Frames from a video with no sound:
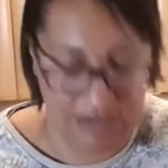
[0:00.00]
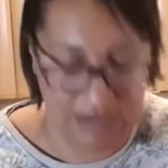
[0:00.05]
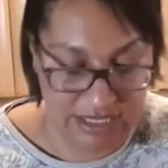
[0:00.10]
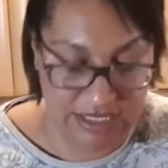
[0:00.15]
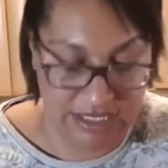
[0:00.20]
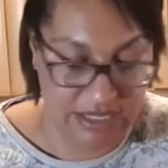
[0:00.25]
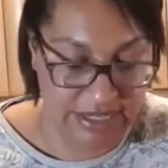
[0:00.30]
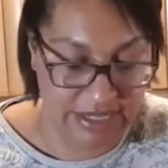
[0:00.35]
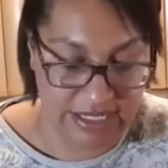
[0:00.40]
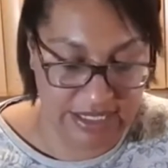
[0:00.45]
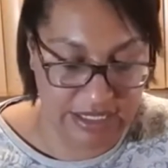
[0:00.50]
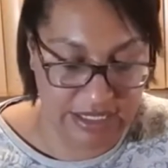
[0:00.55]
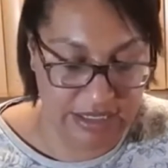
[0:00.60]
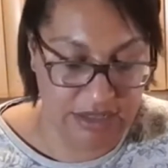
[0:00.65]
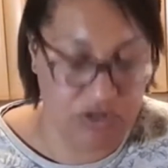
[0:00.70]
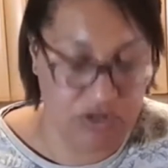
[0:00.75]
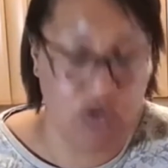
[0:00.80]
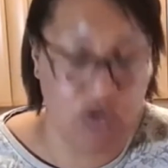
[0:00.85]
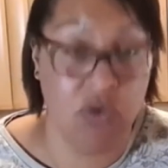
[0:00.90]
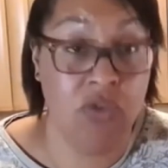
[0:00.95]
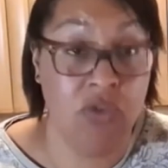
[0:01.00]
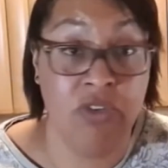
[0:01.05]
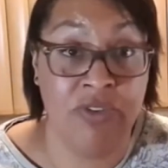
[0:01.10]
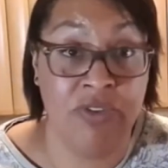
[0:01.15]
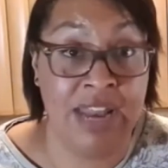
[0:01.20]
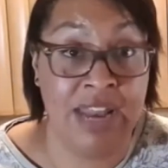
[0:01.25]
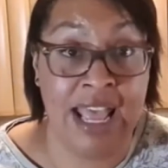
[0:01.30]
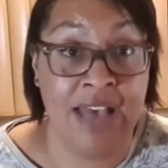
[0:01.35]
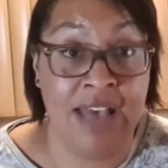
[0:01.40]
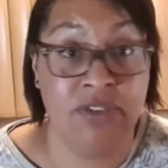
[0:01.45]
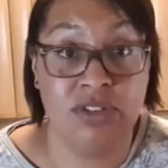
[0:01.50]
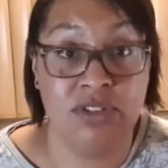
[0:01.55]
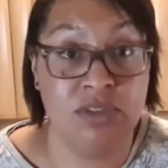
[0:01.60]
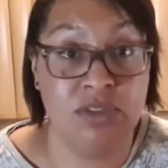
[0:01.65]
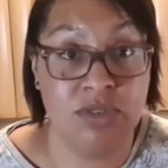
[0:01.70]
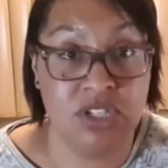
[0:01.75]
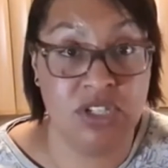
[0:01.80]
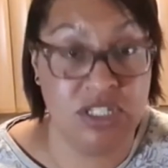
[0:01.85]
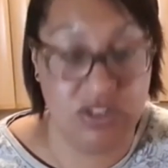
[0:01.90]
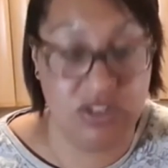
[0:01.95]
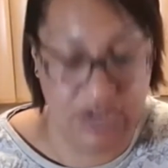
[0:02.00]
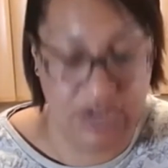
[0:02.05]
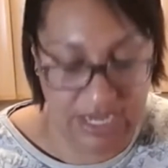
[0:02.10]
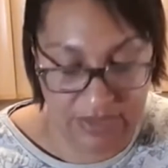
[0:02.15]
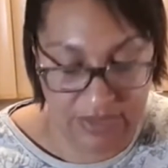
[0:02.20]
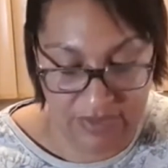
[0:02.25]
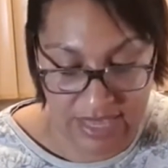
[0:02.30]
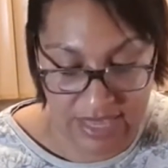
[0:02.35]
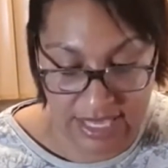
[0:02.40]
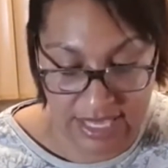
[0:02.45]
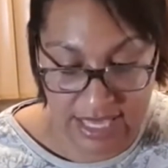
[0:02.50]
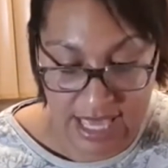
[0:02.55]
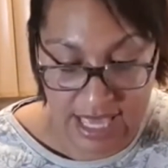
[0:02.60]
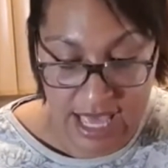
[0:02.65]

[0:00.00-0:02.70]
It's like 1/4 of an ounce, which is not anything.